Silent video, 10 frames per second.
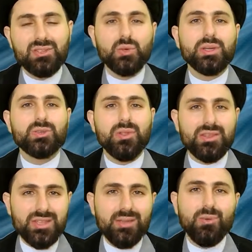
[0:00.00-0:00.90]
Do we do the
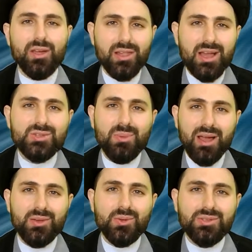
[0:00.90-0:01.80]
same with Allah
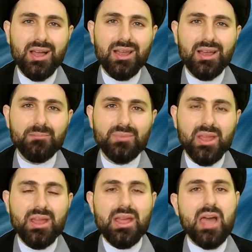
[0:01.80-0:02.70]
subhanahu wa ta'ala?
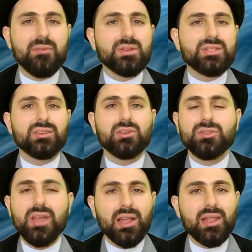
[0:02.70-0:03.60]
Every single
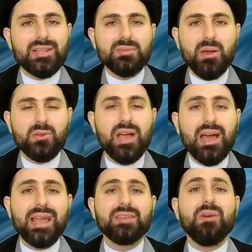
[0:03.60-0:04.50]
day, Allah subhanahu wa
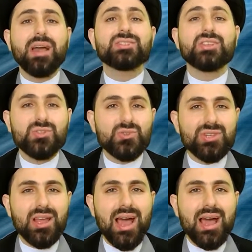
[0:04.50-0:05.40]
ta'ala invites us to
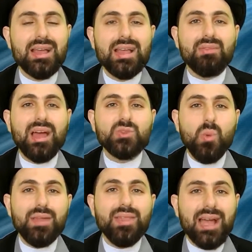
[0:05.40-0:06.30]
salah. That's
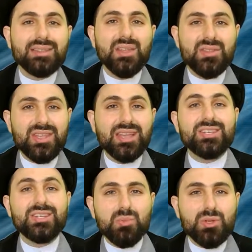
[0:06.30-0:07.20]
why the hadith states
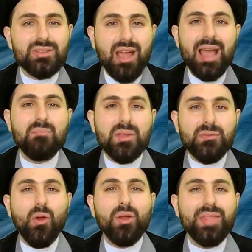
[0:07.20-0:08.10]
it's mustahab
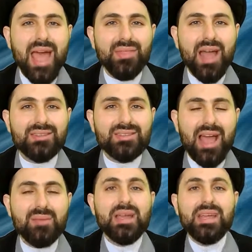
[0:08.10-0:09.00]
before the adhan
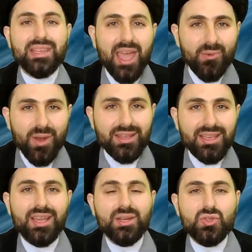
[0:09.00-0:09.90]
time. Get
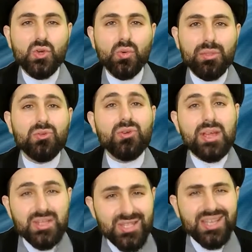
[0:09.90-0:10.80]
ready, do
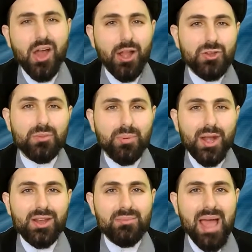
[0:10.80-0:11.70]
wudu, sit on your
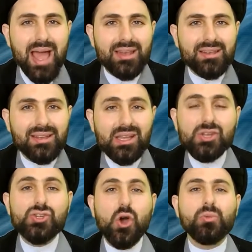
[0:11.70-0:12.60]
prayer mat.
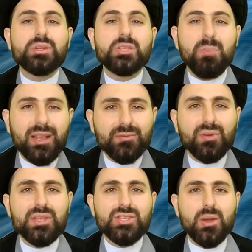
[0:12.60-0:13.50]
Show respect
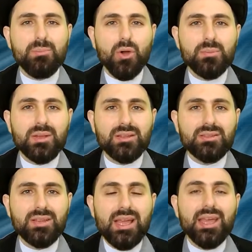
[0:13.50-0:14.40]
for this appointment.
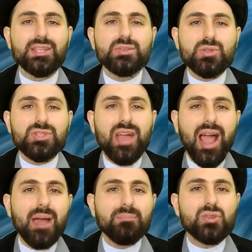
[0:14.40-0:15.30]
It's
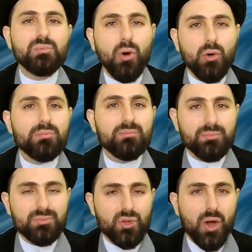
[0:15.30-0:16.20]
mustahab to, po-
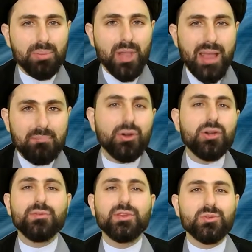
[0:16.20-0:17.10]
to apply
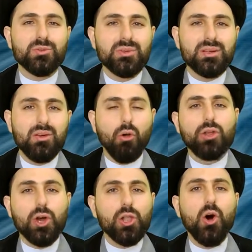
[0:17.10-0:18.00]
perfume or
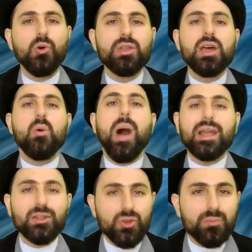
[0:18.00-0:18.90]
cologne
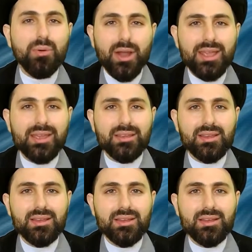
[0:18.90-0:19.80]
while you're praying.
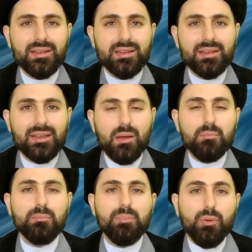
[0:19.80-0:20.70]

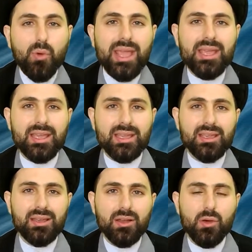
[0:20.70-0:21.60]

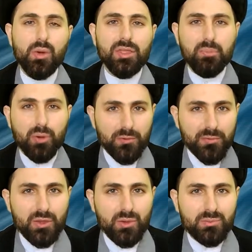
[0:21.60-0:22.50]
Praying with
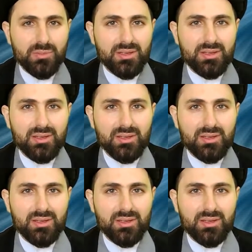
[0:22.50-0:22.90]
perfume